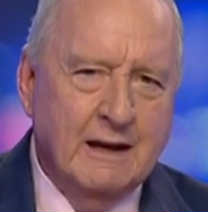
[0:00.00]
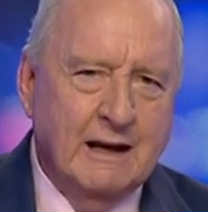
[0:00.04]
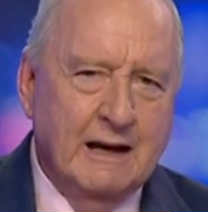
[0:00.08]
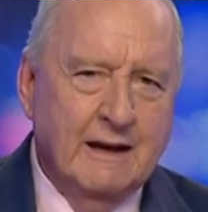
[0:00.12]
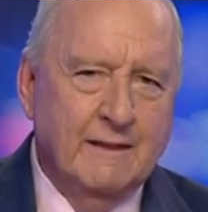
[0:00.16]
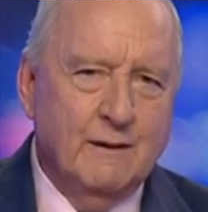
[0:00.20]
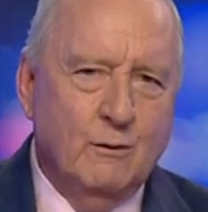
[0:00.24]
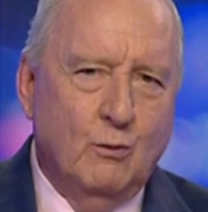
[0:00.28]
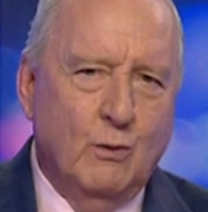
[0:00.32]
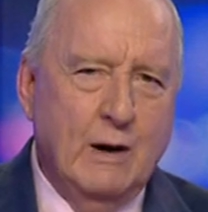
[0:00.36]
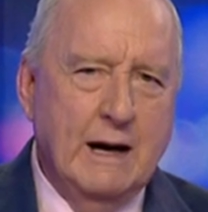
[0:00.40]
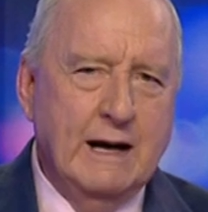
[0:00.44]

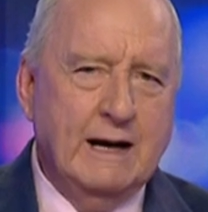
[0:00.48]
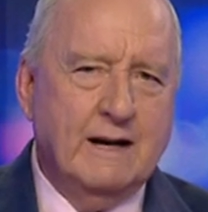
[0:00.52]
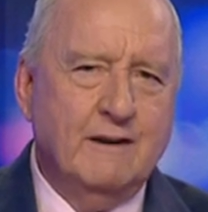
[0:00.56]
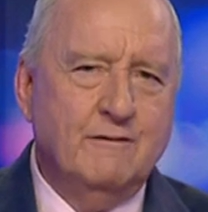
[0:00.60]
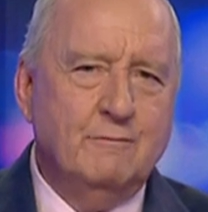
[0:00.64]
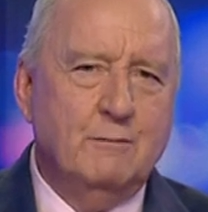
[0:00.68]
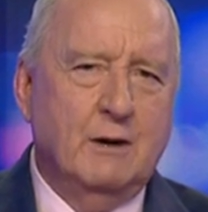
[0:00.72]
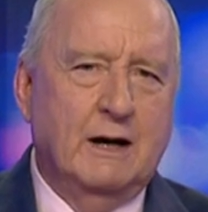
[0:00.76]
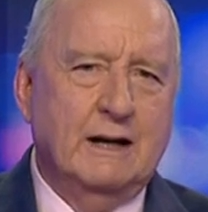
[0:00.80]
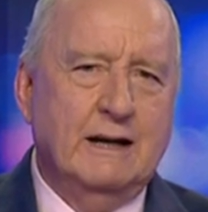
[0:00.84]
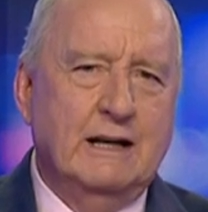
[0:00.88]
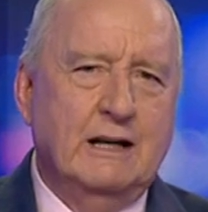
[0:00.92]
In the wake
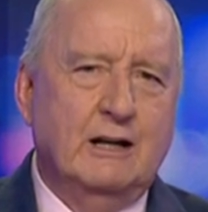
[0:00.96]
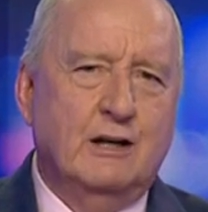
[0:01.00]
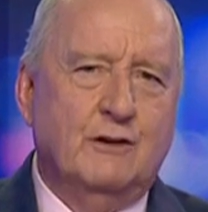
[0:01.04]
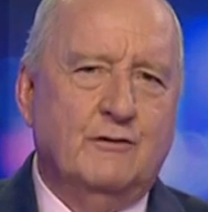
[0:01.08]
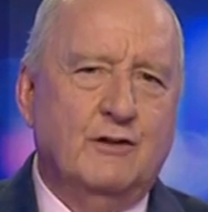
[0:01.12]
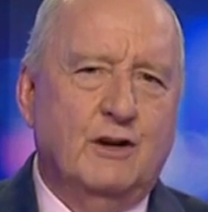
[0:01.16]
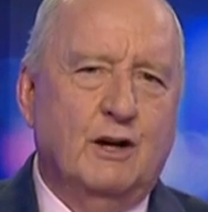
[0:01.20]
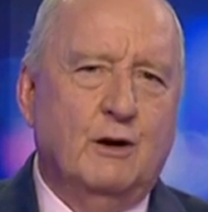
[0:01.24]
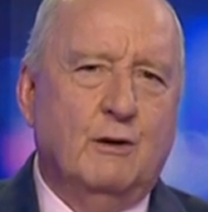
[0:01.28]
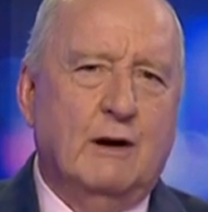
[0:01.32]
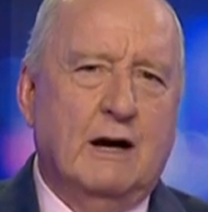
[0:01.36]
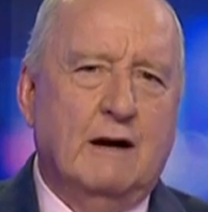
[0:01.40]
of my
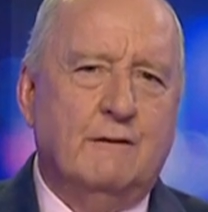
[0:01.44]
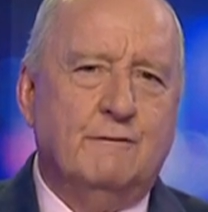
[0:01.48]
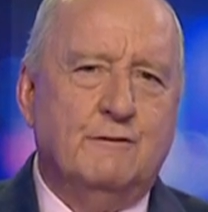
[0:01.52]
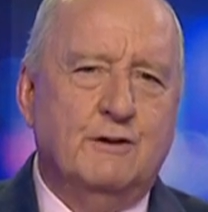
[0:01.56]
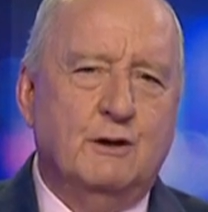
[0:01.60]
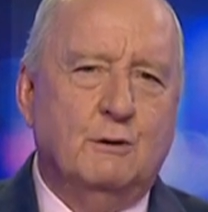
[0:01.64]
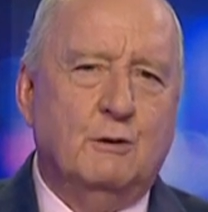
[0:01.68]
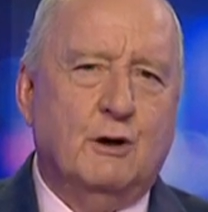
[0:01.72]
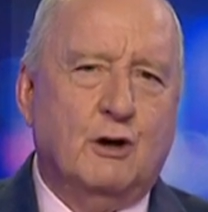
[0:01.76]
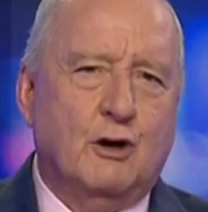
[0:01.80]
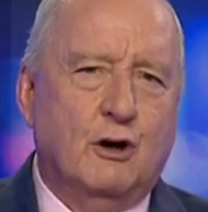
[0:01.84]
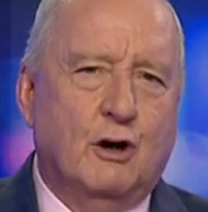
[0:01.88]
interview, a
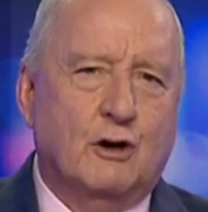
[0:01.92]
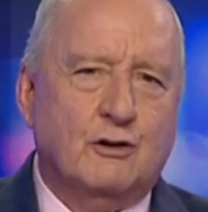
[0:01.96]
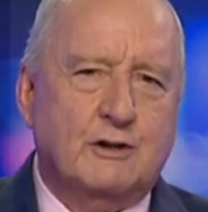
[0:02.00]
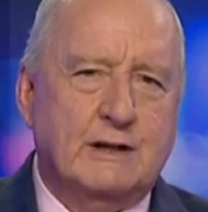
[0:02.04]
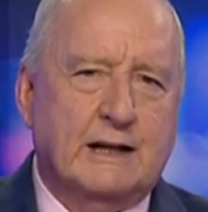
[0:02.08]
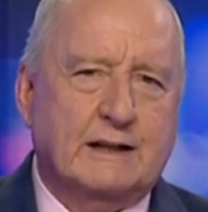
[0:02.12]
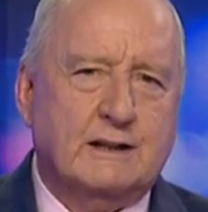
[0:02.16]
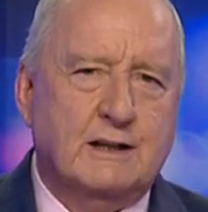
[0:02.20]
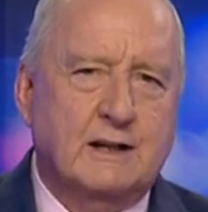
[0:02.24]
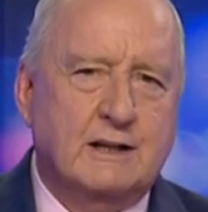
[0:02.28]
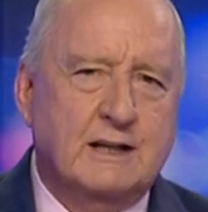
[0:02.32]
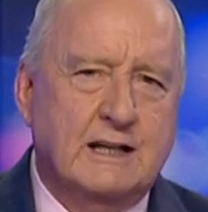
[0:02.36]
viewer
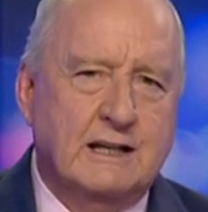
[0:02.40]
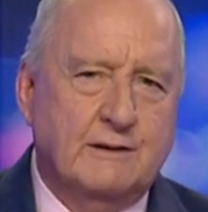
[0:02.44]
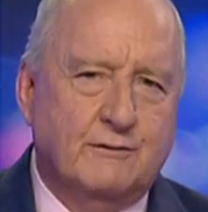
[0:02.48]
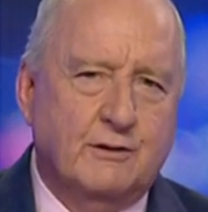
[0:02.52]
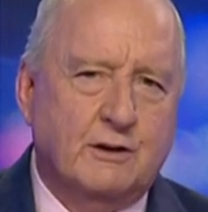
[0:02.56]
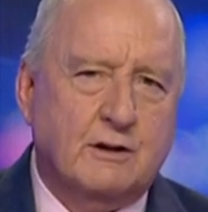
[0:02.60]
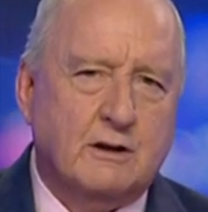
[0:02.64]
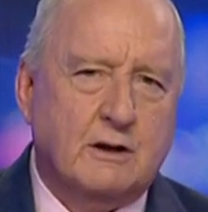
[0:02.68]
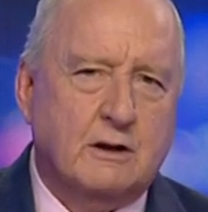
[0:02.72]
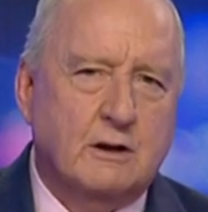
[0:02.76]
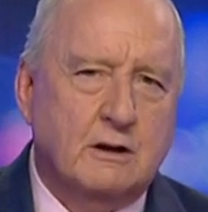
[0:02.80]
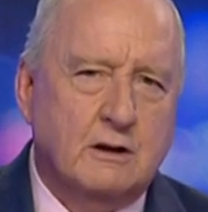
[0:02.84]
contacted give
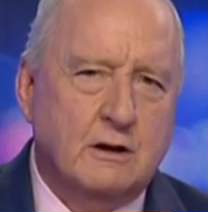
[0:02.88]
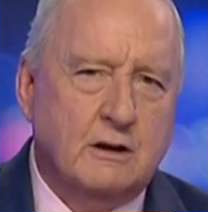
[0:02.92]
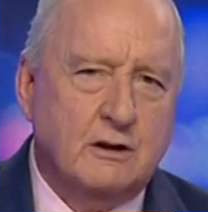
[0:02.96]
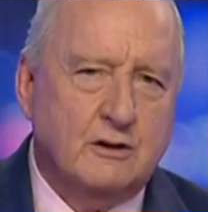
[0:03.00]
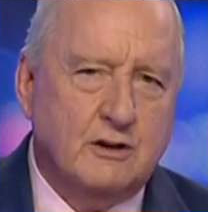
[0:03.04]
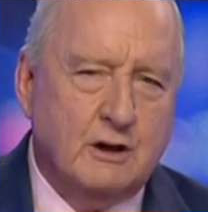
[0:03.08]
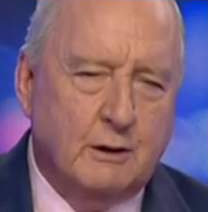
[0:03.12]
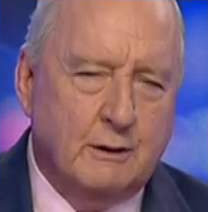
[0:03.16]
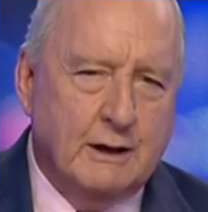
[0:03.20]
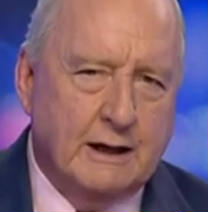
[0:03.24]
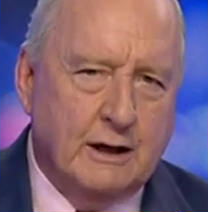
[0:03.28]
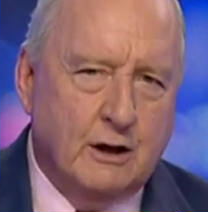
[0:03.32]
it
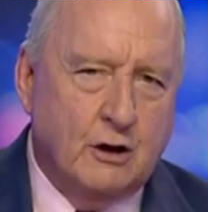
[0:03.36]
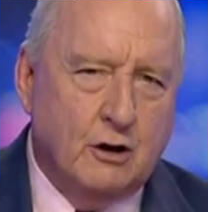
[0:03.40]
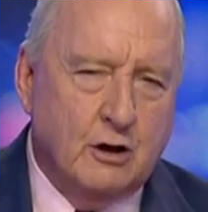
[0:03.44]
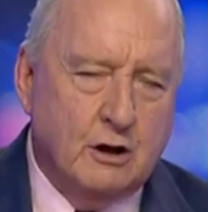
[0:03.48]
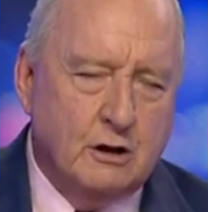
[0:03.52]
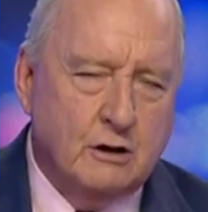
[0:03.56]
dot